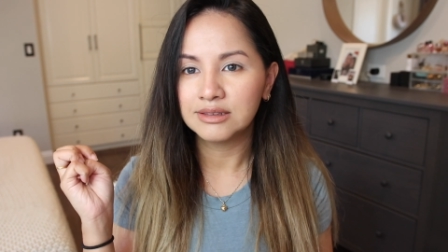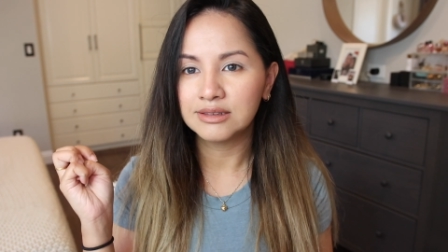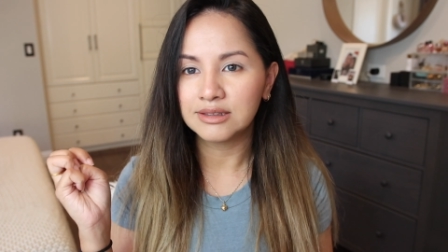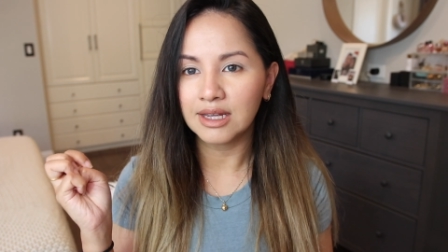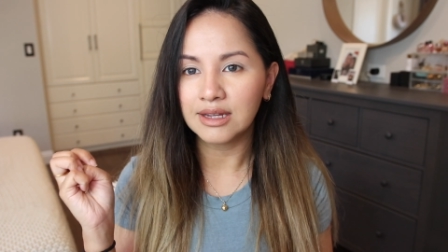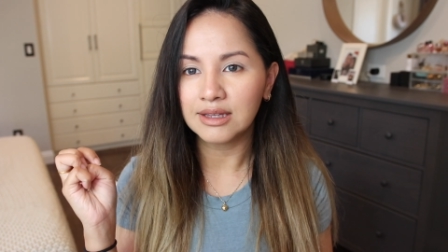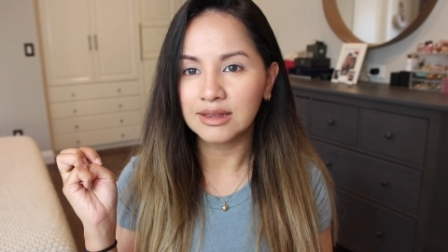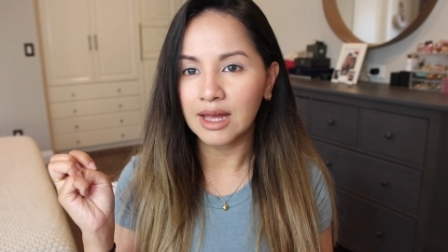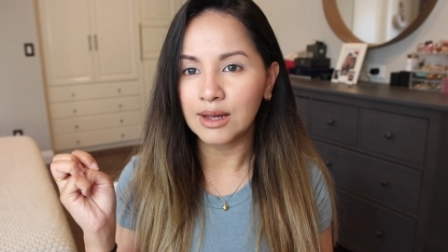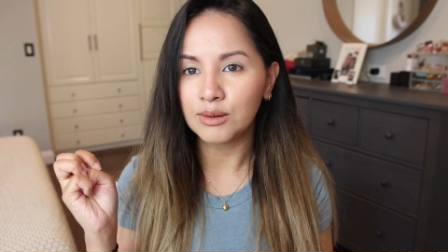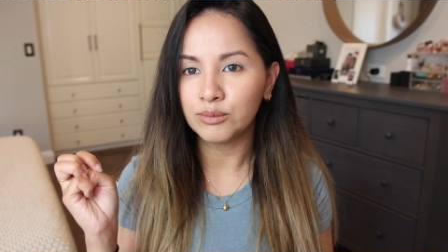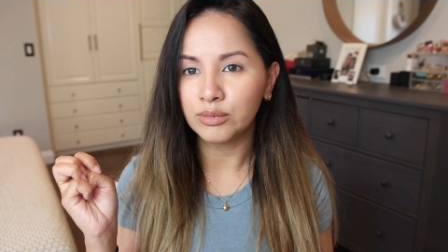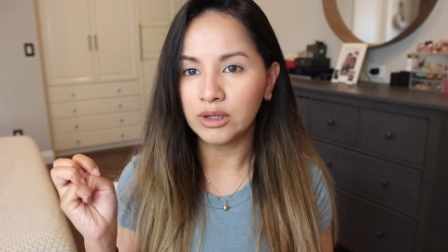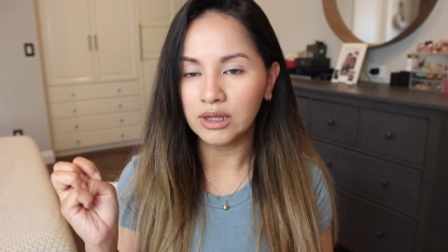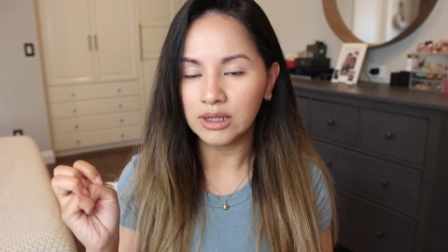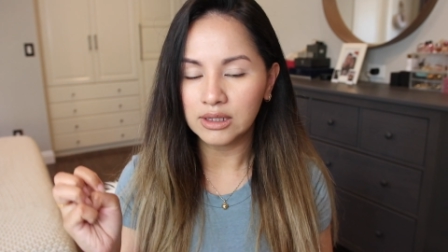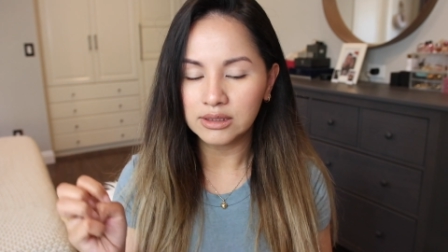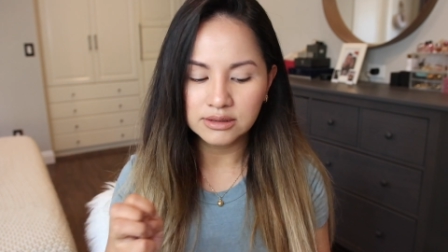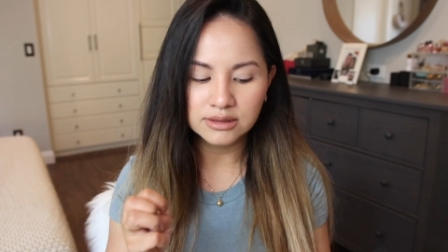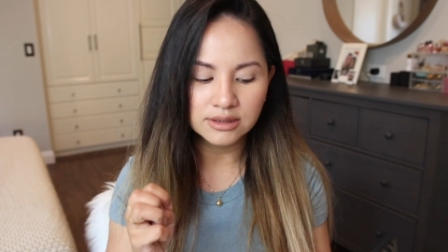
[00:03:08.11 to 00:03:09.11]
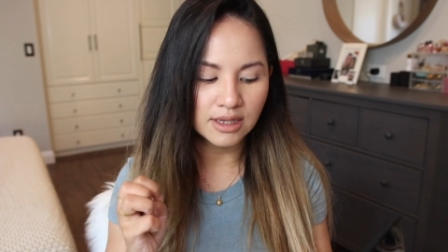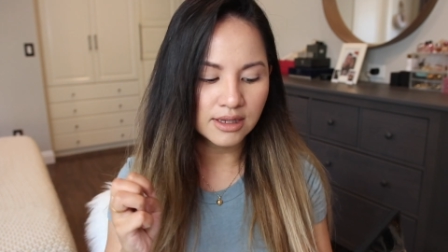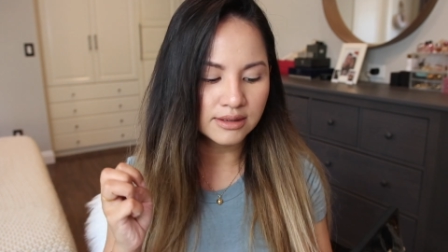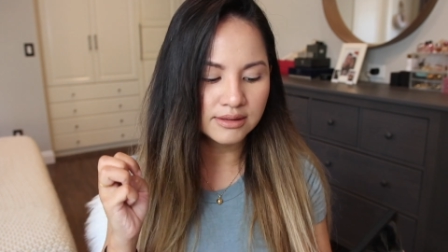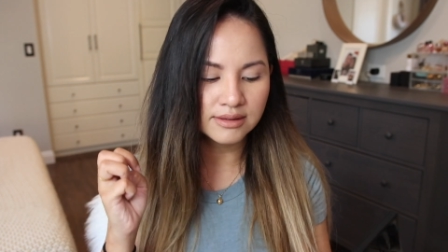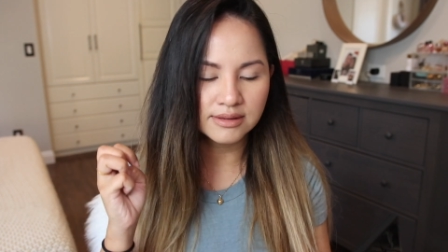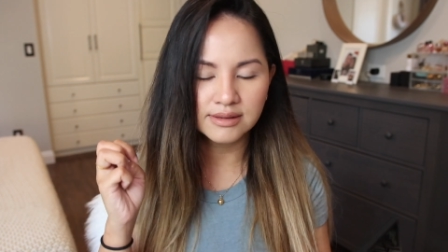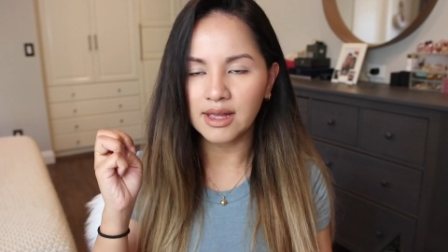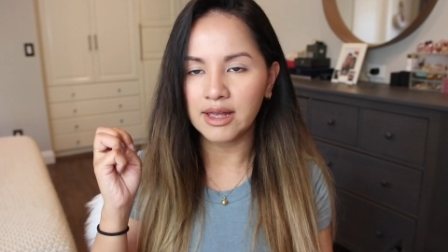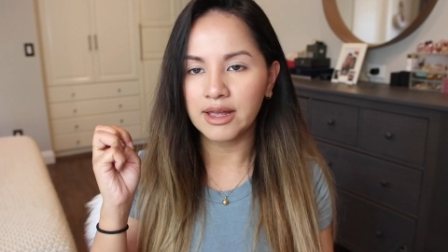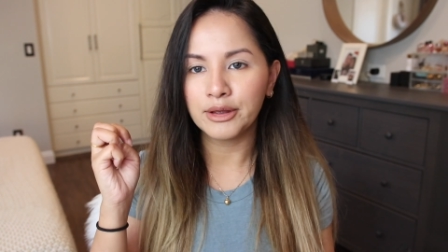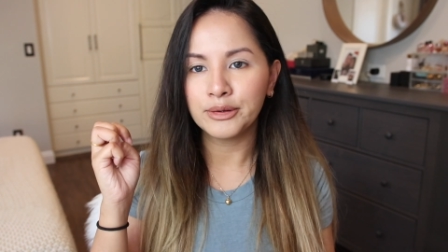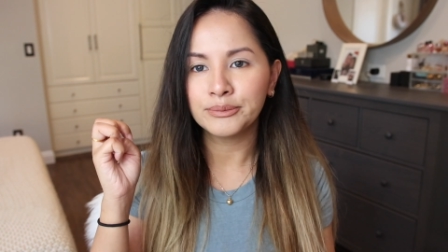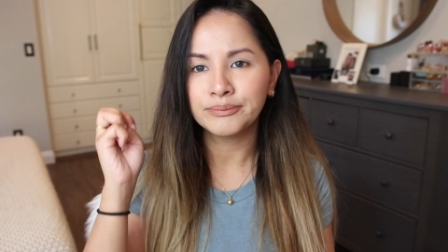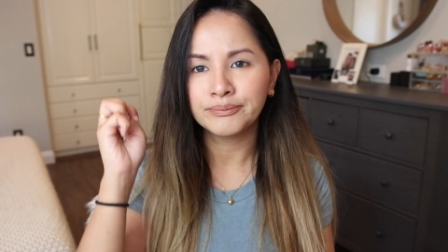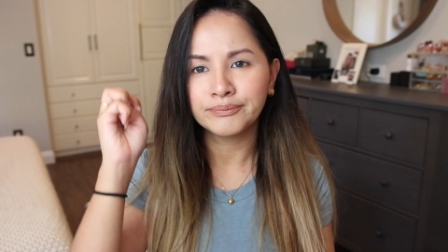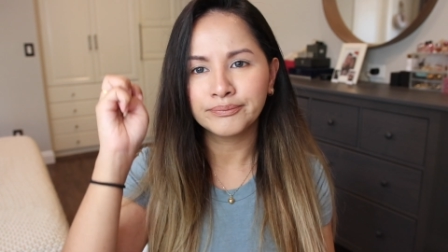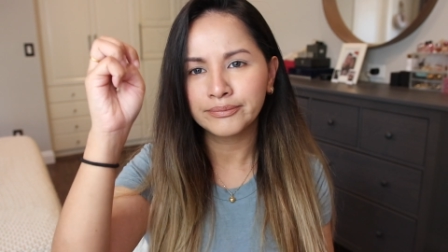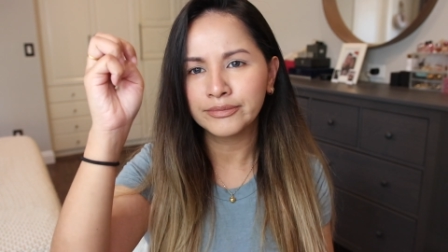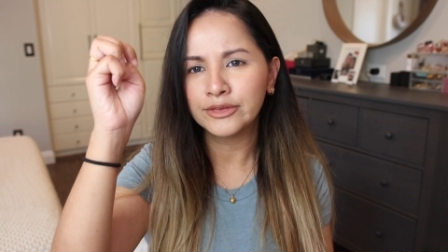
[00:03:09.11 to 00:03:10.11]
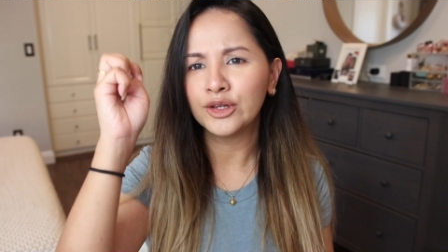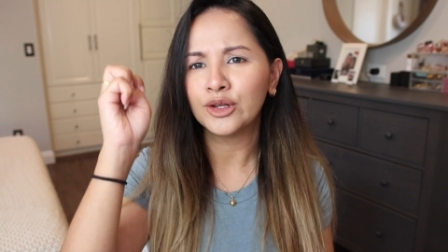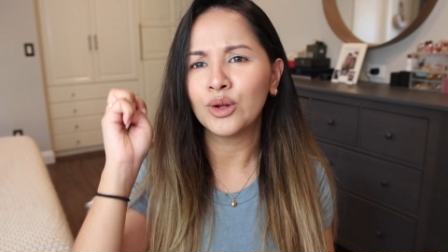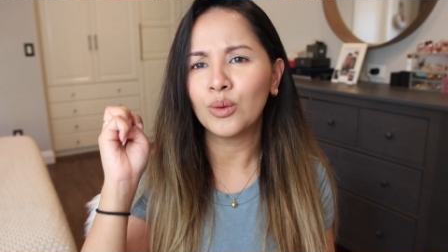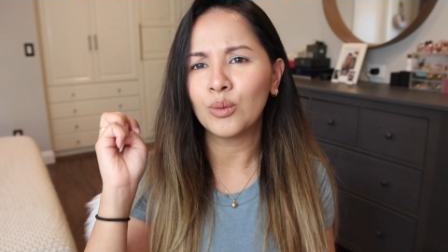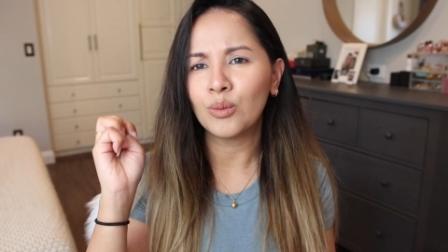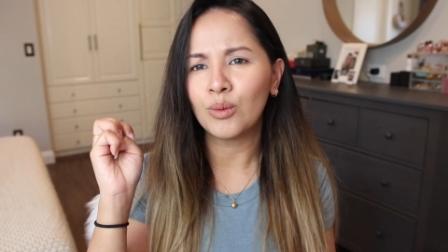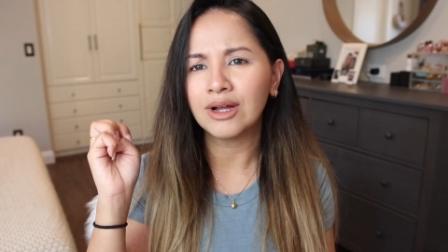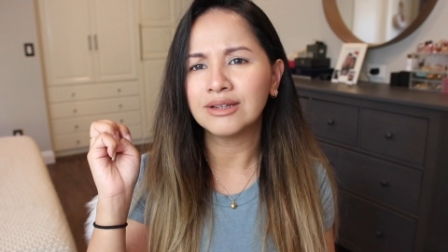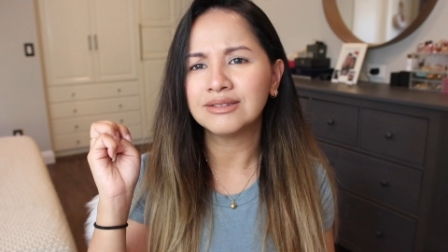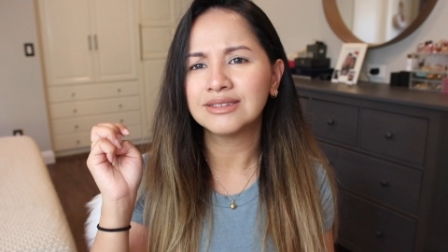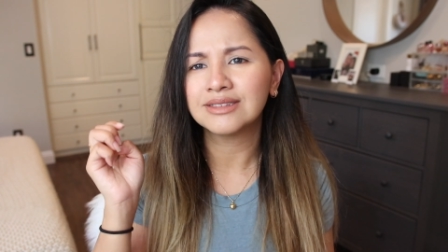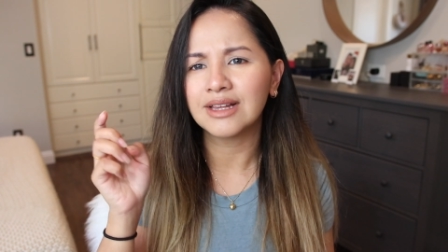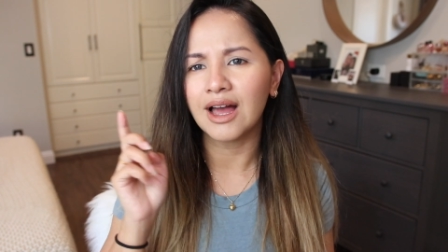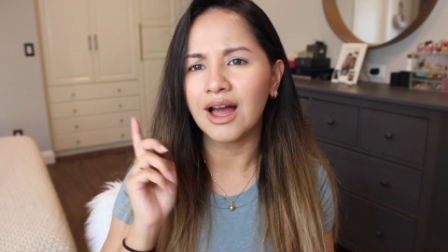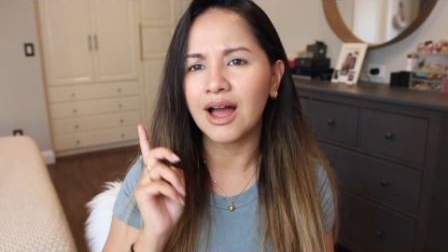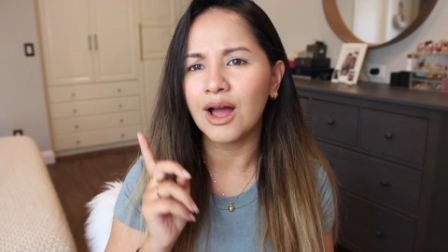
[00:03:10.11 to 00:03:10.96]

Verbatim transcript: take that bullet and say, you know what,